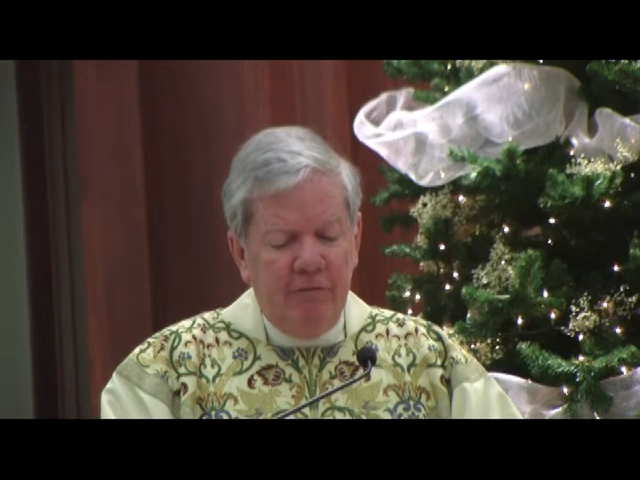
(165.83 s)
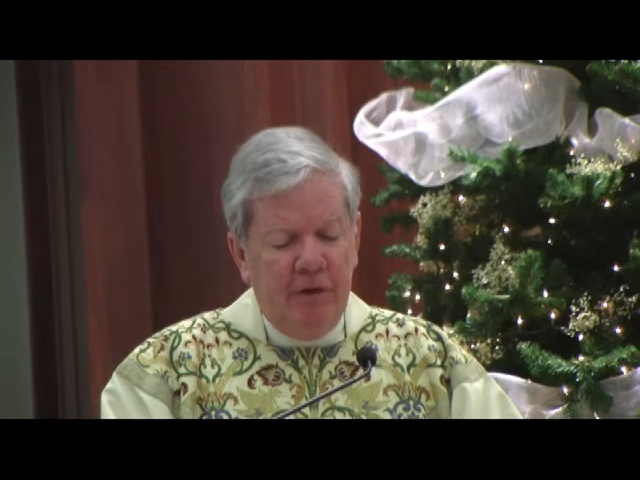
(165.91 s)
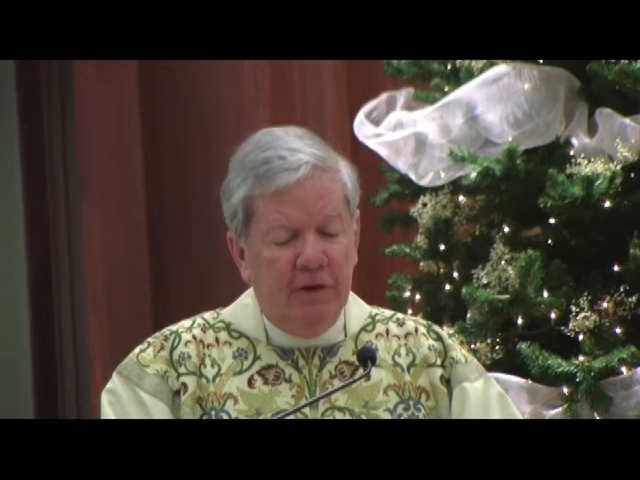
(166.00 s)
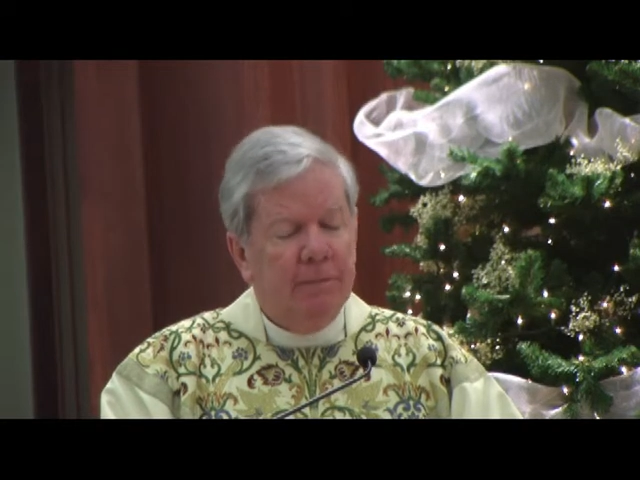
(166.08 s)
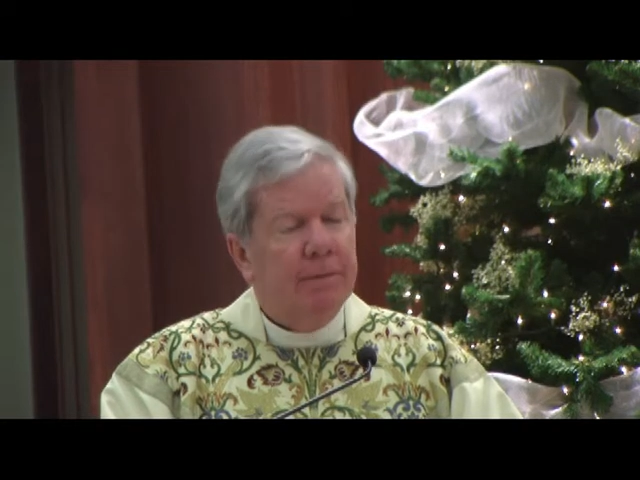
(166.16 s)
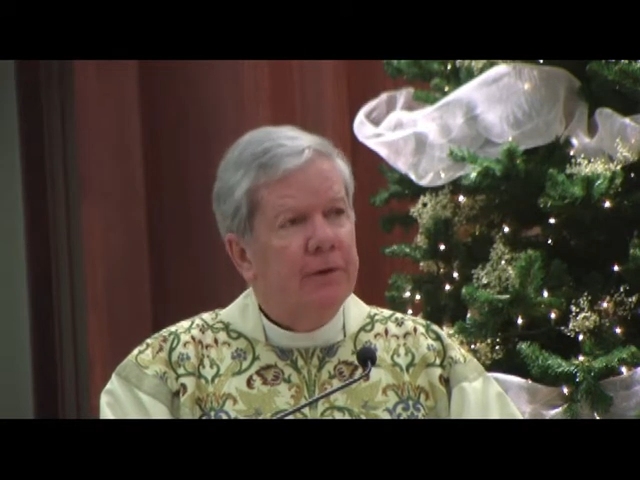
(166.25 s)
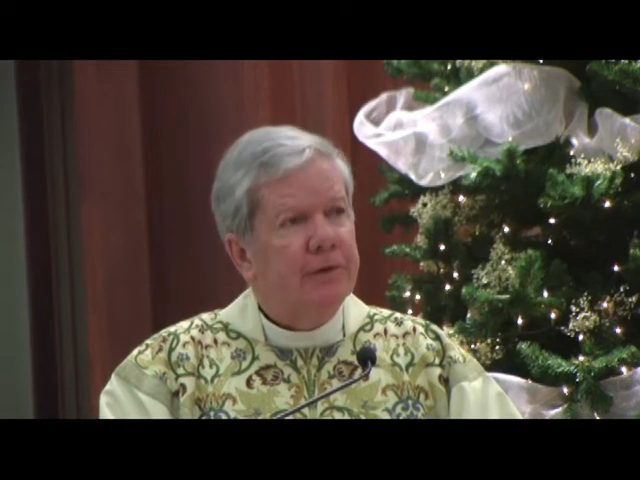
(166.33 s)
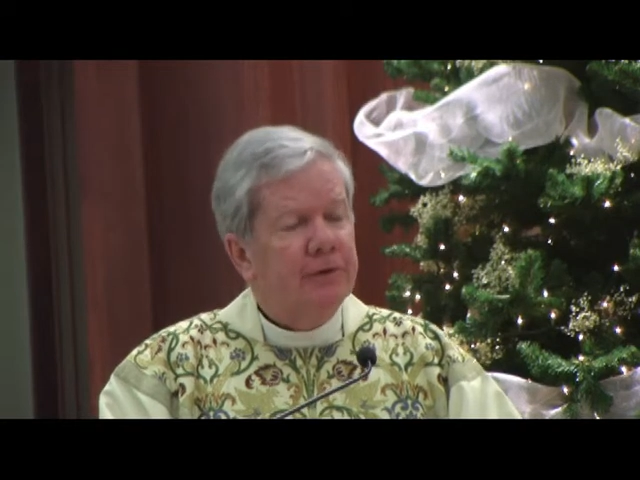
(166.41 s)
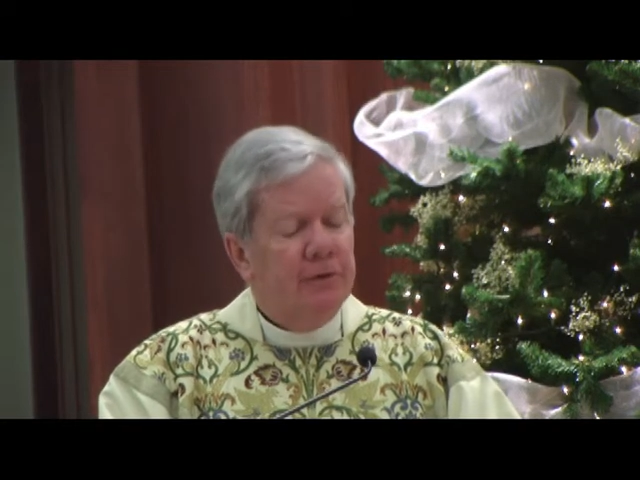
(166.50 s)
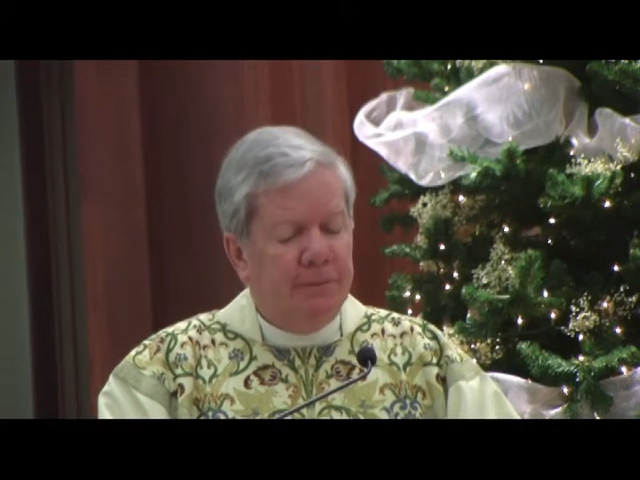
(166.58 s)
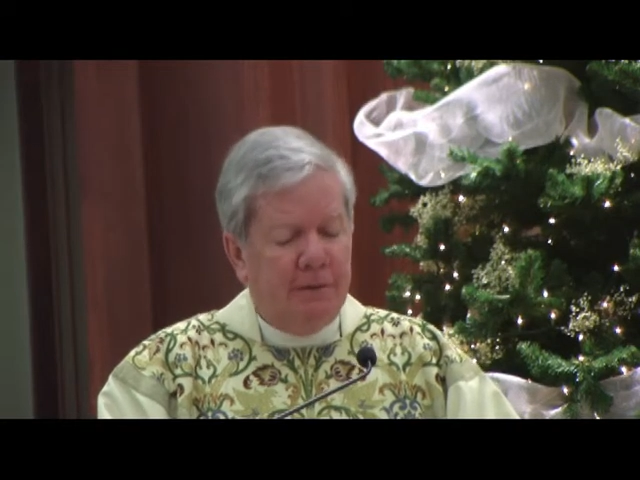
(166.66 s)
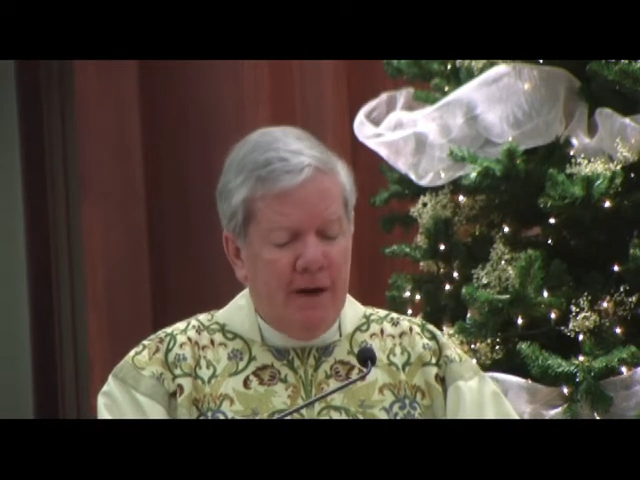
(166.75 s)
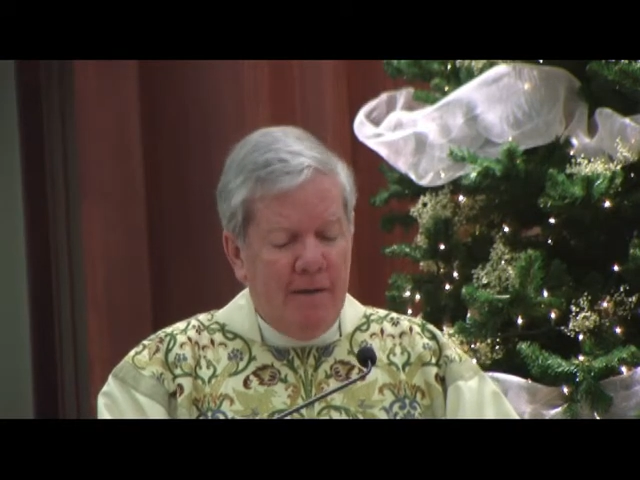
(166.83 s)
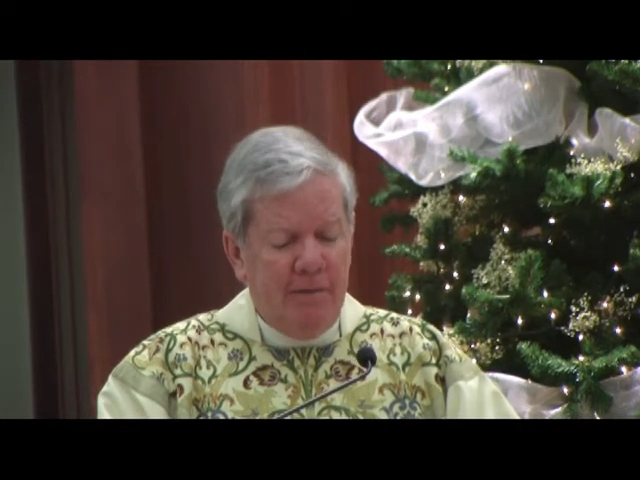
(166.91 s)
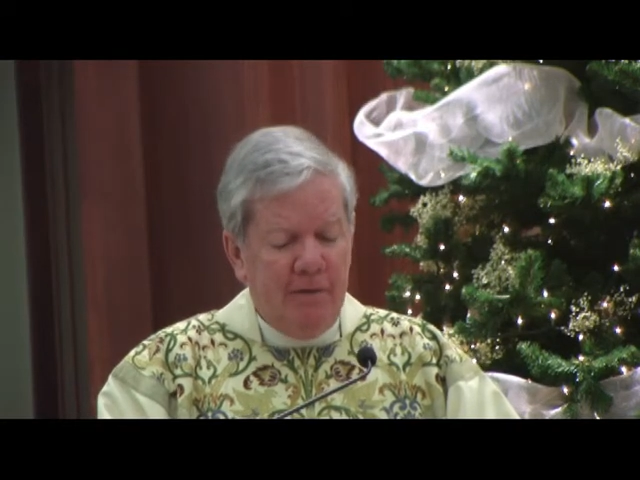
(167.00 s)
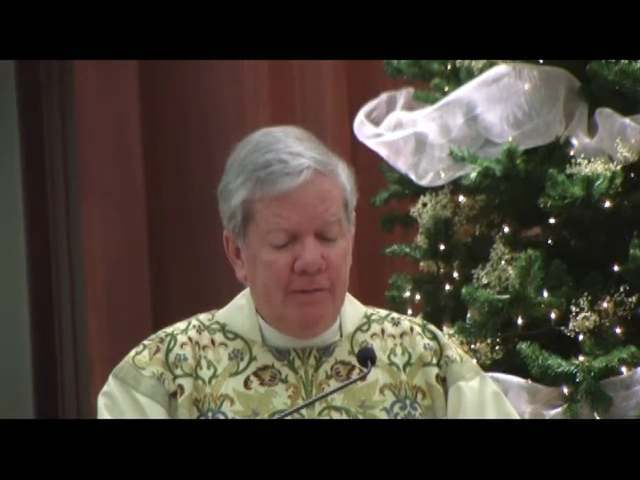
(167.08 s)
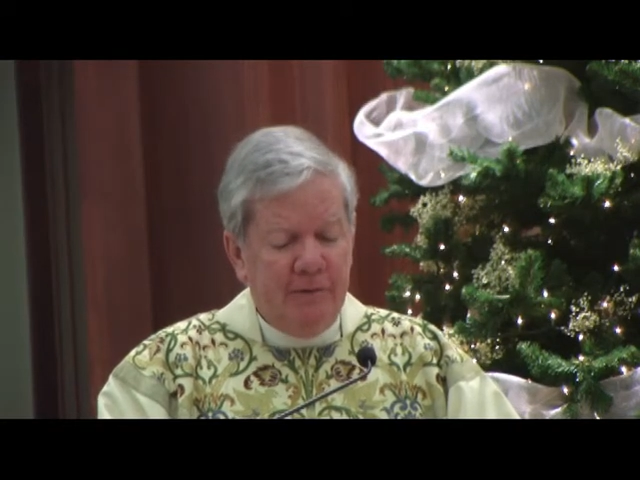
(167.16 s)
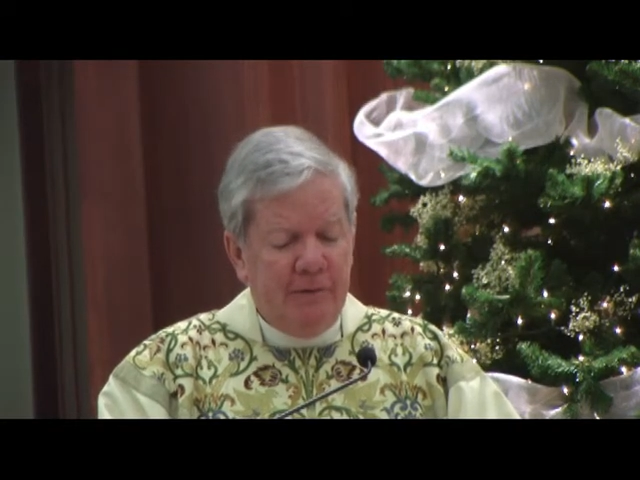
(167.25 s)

real personal problems